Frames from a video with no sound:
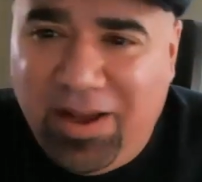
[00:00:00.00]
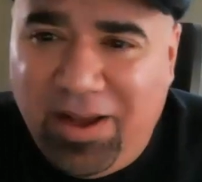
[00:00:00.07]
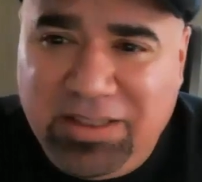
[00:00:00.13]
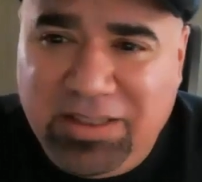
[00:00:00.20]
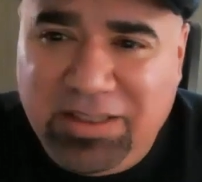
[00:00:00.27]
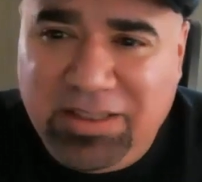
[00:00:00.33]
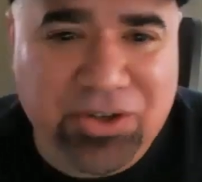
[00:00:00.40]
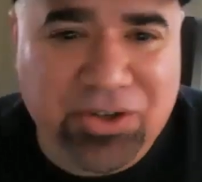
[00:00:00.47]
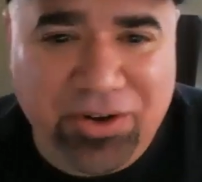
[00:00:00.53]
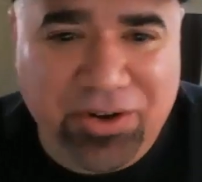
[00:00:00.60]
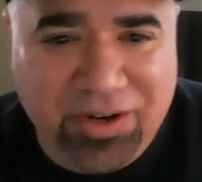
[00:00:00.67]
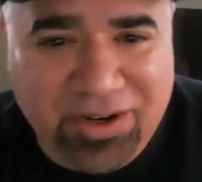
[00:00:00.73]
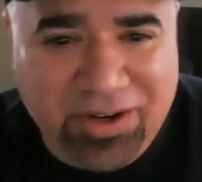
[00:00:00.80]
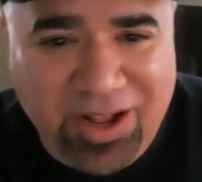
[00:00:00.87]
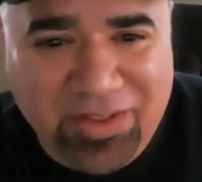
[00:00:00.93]

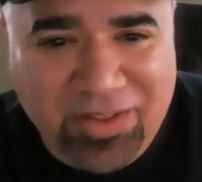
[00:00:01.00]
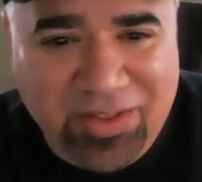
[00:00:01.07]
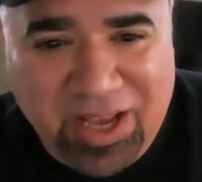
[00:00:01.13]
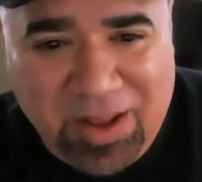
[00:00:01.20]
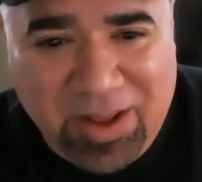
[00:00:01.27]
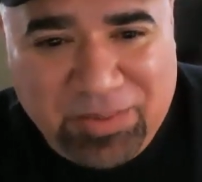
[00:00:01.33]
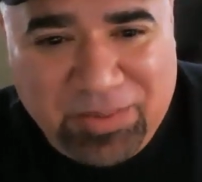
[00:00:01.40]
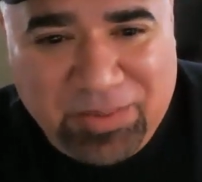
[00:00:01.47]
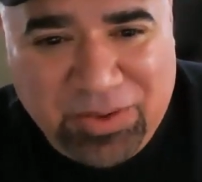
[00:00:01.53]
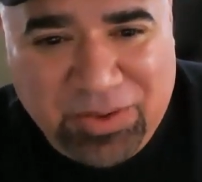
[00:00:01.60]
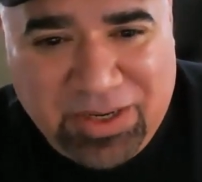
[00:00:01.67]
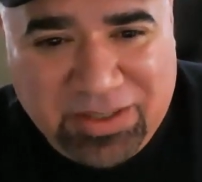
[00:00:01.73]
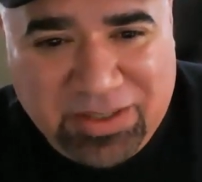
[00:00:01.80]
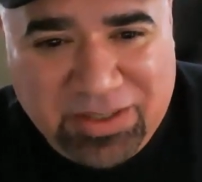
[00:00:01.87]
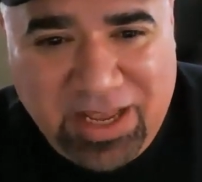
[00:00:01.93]
t-shirt on the top so it
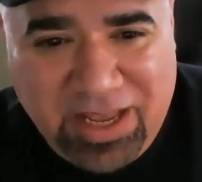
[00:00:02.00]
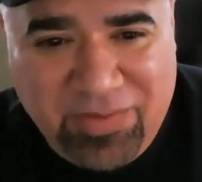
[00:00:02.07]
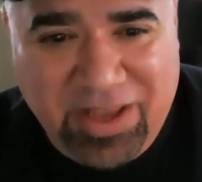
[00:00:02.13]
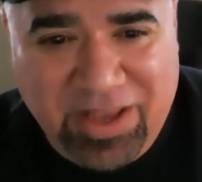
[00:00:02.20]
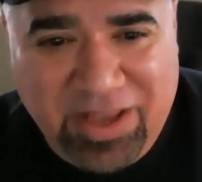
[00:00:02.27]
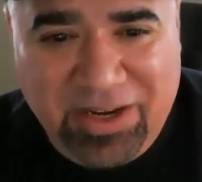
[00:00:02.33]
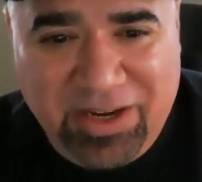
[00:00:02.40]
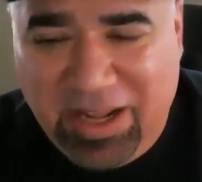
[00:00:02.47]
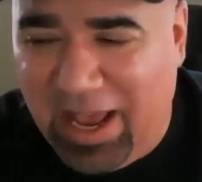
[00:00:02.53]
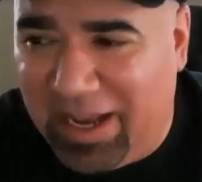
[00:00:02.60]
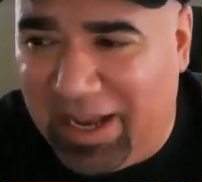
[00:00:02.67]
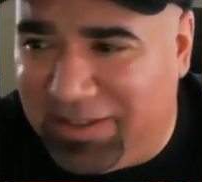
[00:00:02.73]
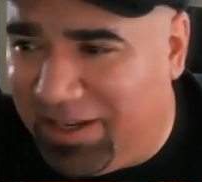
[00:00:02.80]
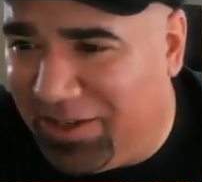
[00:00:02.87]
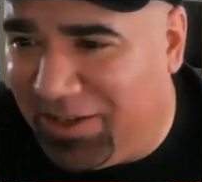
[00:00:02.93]
doesn't have any
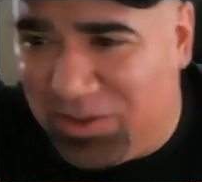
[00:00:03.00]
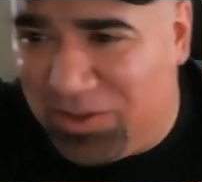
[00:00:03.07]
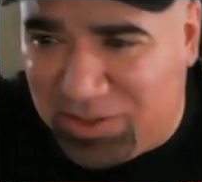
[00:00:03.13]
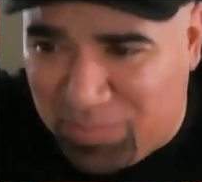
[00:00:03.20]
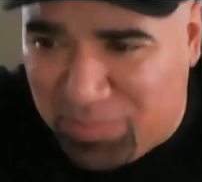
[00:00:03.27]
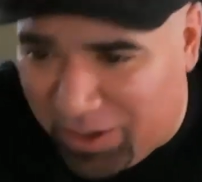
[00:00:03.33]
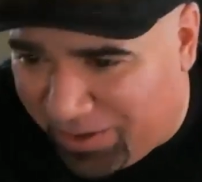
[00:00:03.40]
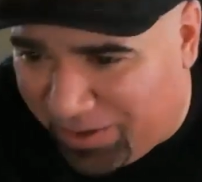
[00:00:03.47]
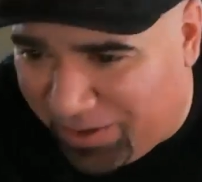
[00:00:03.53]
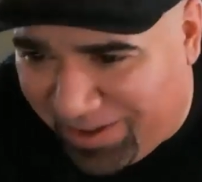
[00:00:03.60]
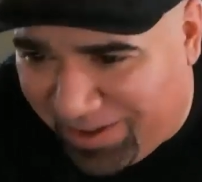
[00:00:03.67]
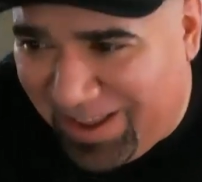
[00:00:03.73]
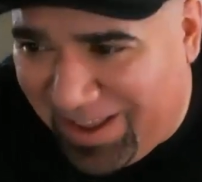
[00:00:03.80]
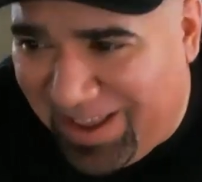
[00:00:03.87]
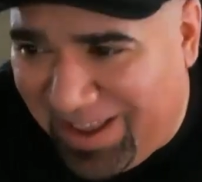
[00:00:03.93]
accidental spill.
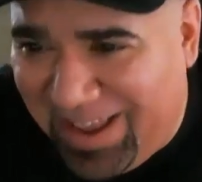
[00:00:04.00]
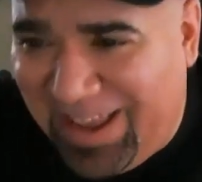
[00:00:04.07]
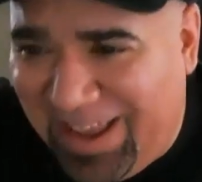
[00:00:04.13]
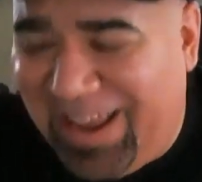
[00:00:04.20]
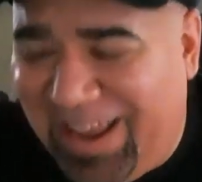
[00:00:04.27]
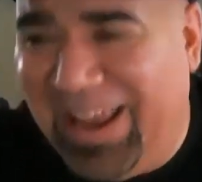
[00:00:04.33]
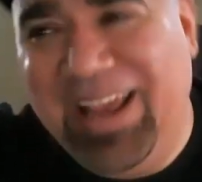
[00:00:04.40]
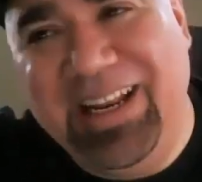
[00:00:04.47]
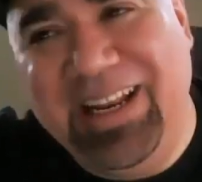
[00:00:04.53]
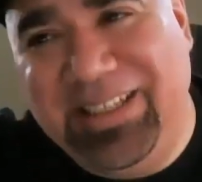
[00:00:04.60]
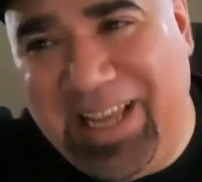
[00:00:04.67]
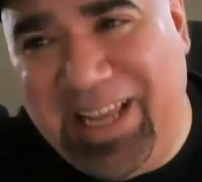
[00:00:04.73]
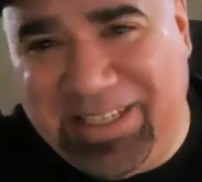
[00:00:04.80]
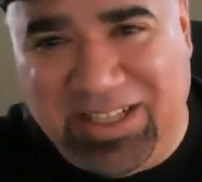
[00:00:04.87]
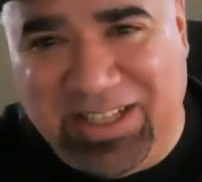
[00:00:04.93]
And it
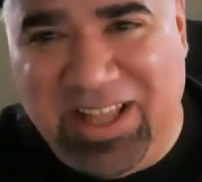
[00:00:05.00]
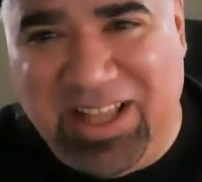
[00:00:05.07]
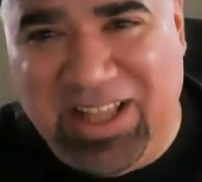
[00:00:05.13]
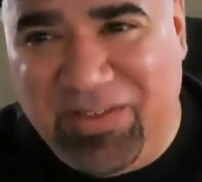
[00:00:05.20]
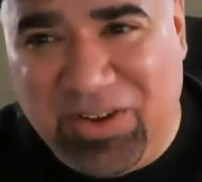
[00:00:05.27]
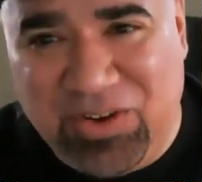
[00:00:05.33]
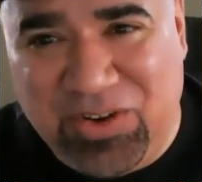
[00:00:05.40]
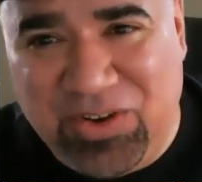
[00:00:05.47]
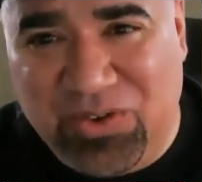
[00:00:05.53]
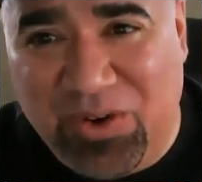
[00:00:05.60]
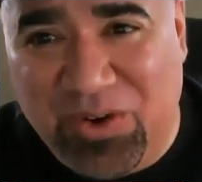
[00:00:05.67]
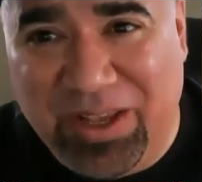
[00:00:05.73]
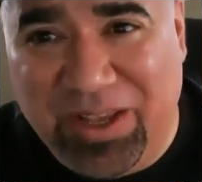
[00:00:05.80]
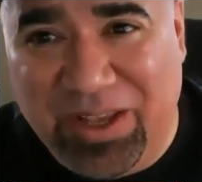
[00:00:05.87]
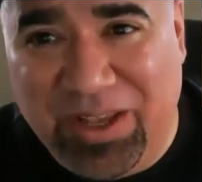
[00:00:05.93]
takes a lot of
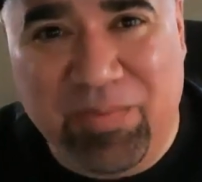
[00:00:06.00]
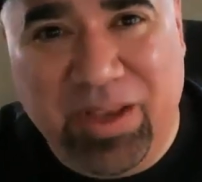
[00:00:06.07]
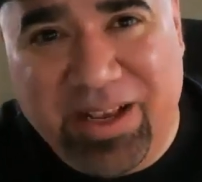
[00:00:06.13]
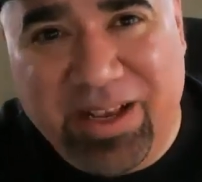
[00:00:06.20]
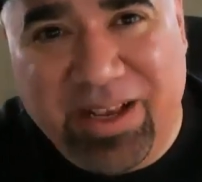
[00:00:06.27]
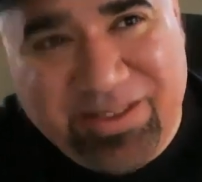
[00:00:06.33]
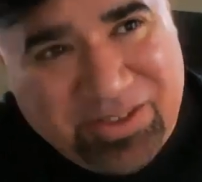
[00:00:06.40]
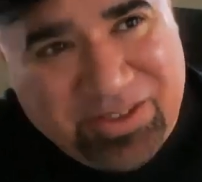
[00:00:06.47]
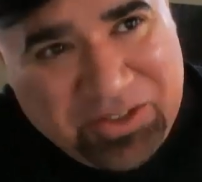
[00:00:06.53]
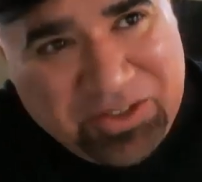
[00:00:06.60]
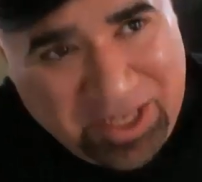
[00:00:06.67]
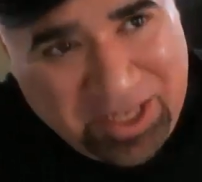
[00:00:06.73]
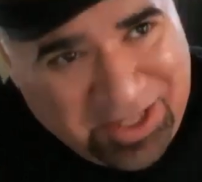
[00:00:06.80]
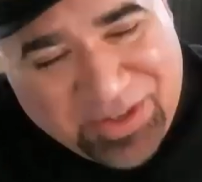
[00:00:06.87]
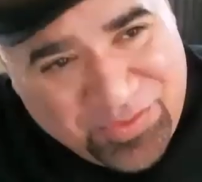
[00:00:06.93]
controlling, and because the
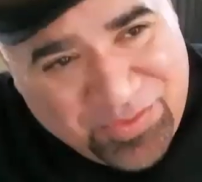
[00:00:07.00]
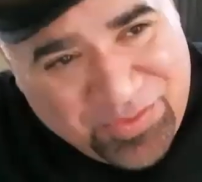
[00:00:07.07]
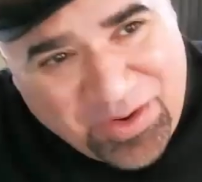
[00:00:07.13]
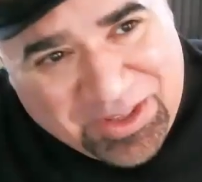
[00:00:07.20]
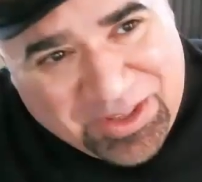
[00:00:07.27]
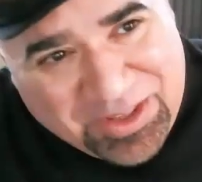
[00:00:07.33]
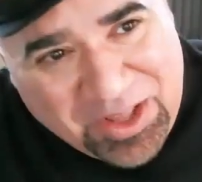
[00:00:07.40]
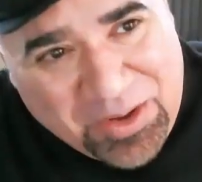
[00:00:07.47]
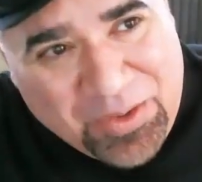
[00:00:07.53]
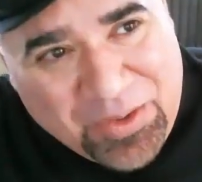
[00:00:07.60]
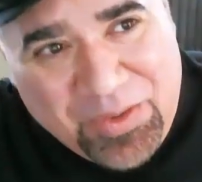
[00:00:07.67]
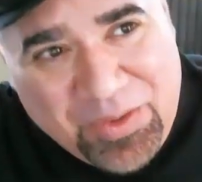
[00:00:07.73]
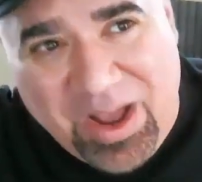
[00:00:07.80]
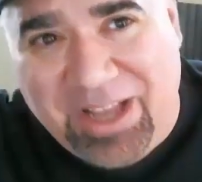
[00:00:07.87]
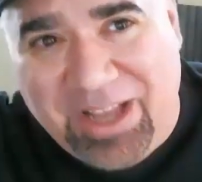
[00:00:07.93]
ceiling is very
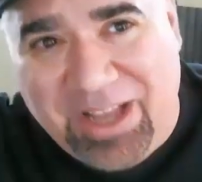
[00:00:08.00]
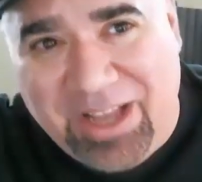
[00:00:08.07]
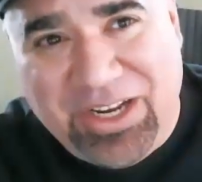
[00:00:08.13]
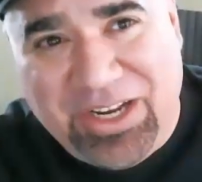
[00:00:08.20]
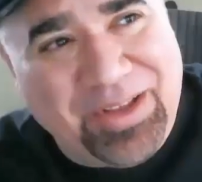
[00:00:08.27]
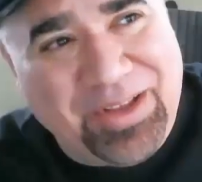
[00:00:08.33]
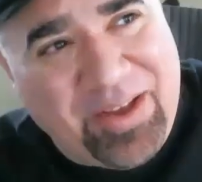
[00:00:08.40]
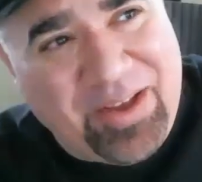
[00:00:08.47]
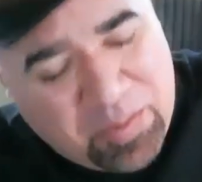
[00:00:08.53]
low, I generally have my